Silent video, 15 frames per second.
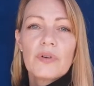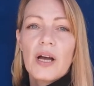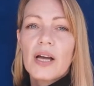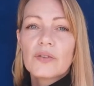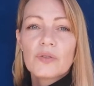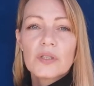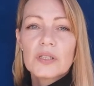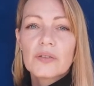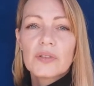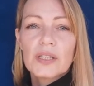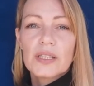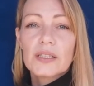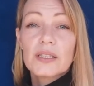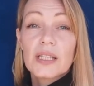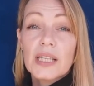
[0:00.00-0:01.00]
For hundreds of
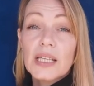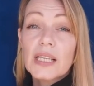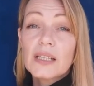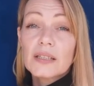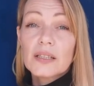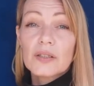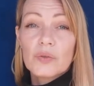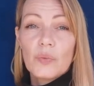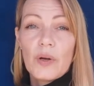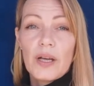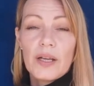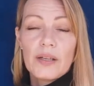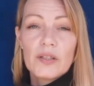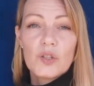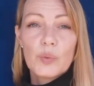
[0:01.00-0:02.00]
years, the easiest
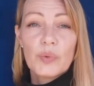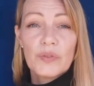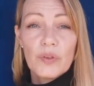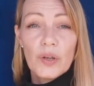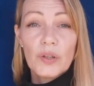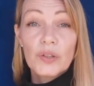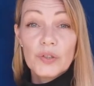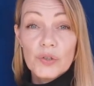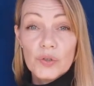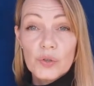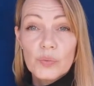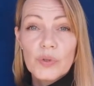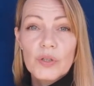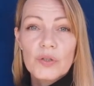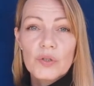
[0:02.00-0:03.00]
way to provoke a
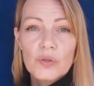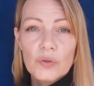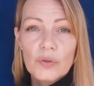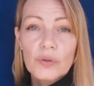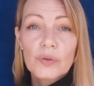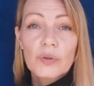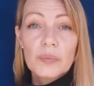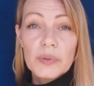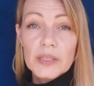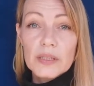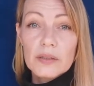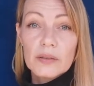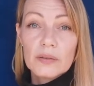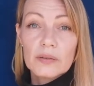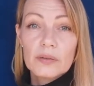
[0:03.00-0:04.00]
duel with a sword or a
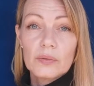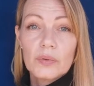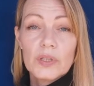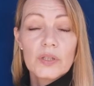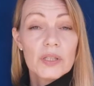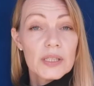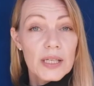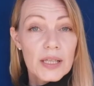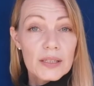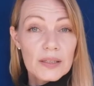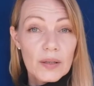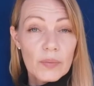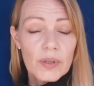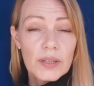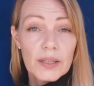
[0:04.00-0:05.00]
pistol was to tell
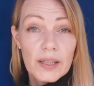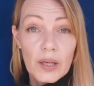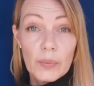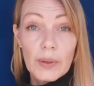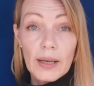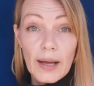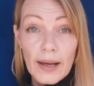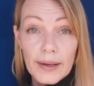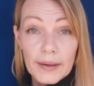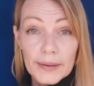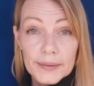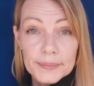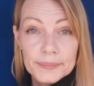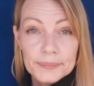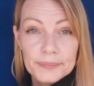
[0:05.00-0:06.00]
someone that they were lying.